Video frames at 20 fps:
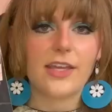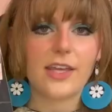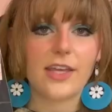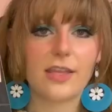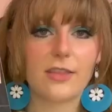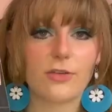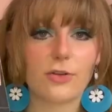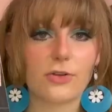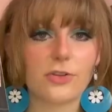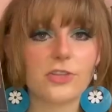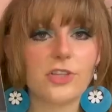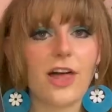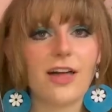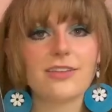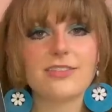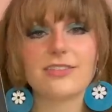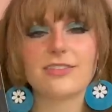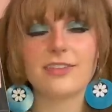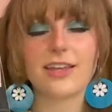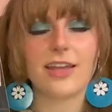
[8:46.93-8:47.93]
"either
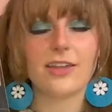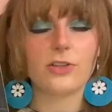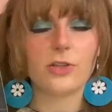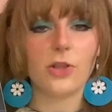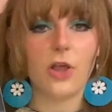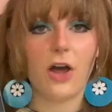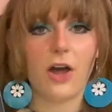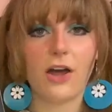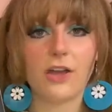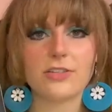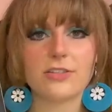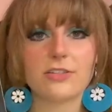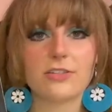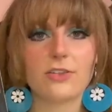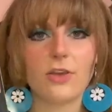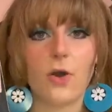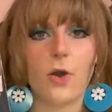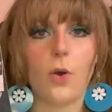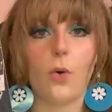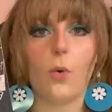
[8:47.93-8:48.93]
lust and
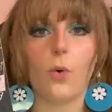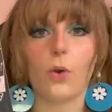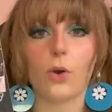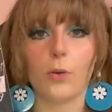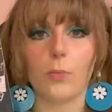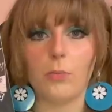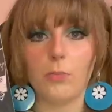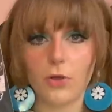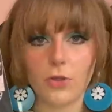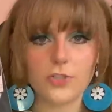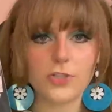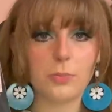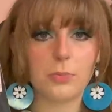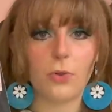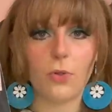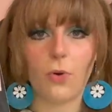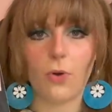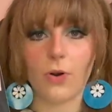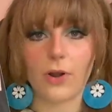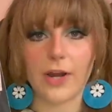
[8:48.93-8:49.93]
loss or
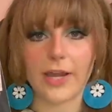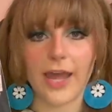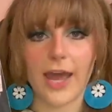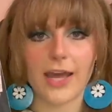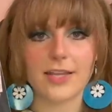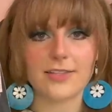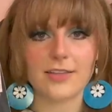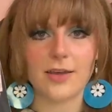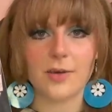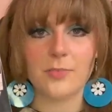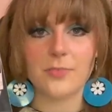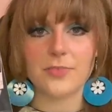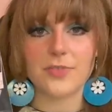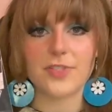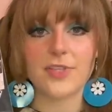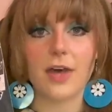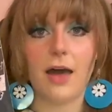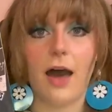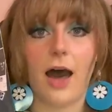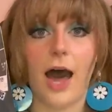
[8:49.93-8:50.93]
multiple
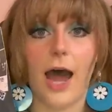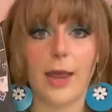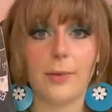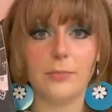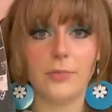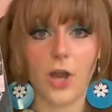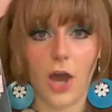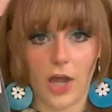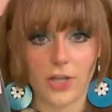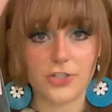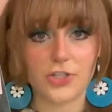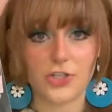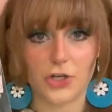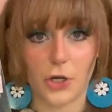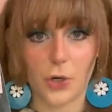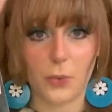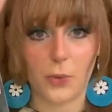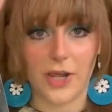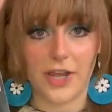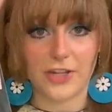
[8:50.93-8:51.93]
orgasms, I'm not
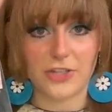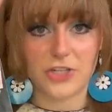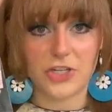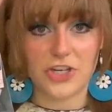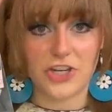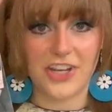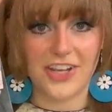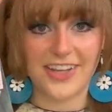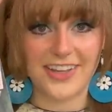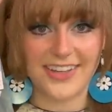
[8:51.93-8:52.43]
sure which."